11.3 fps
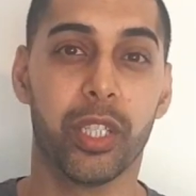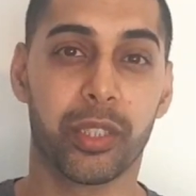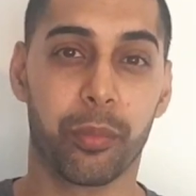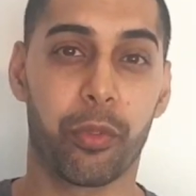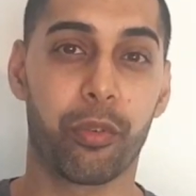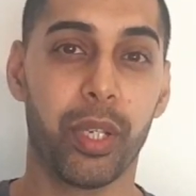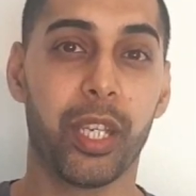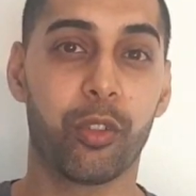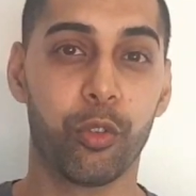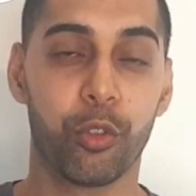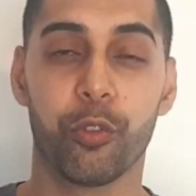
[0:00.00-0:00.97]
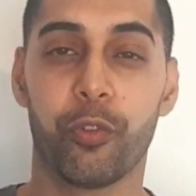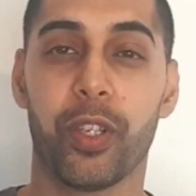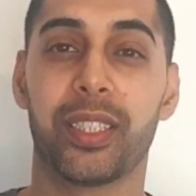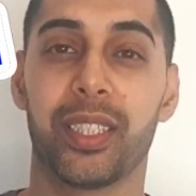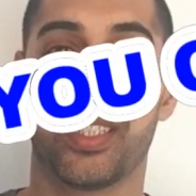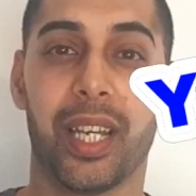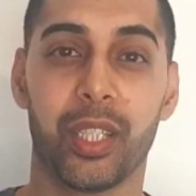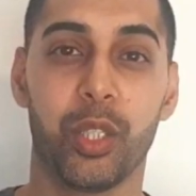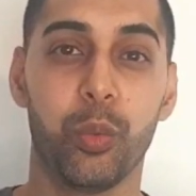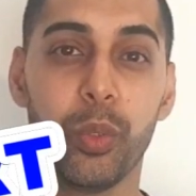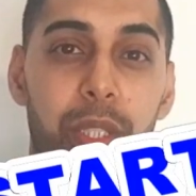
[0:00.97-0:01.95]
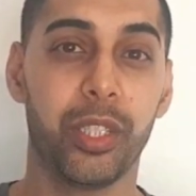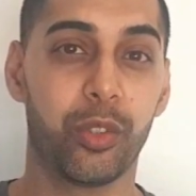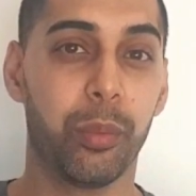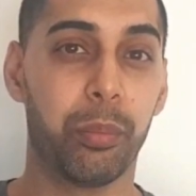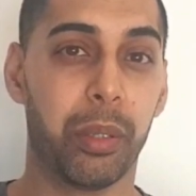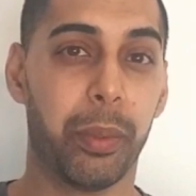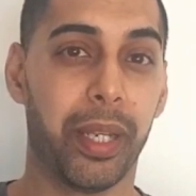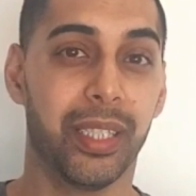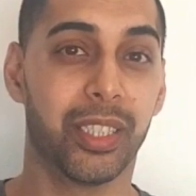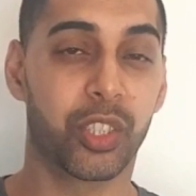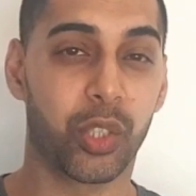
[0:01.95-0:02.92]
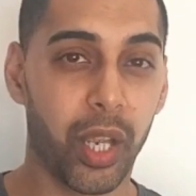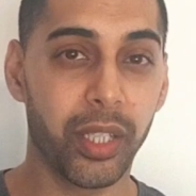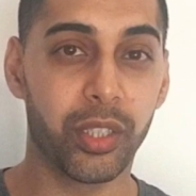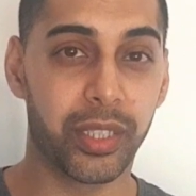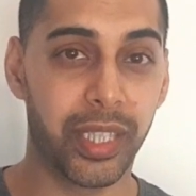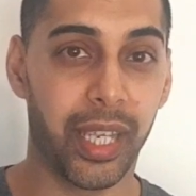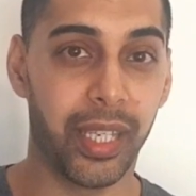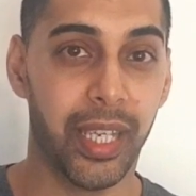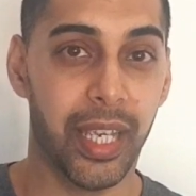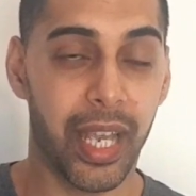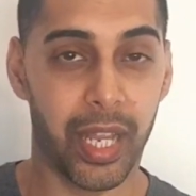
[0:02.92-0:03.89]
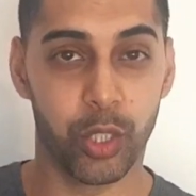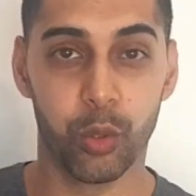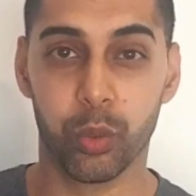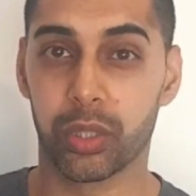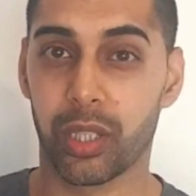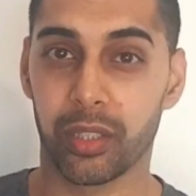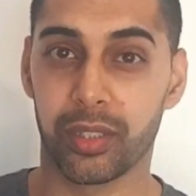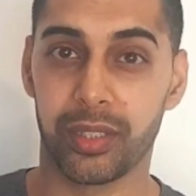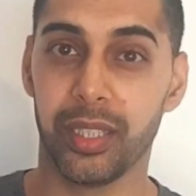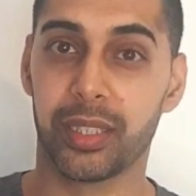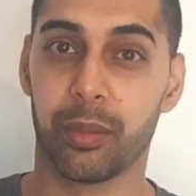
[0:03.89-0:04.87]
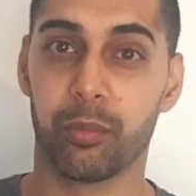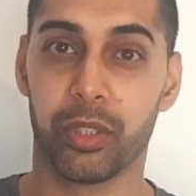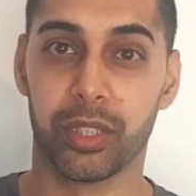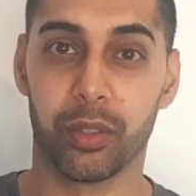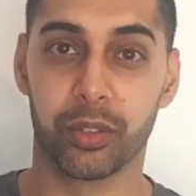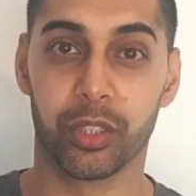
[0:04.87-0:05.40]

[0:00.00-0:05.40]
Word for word: some three crucial fixes that you will need to implement starting today and you will start to see some results.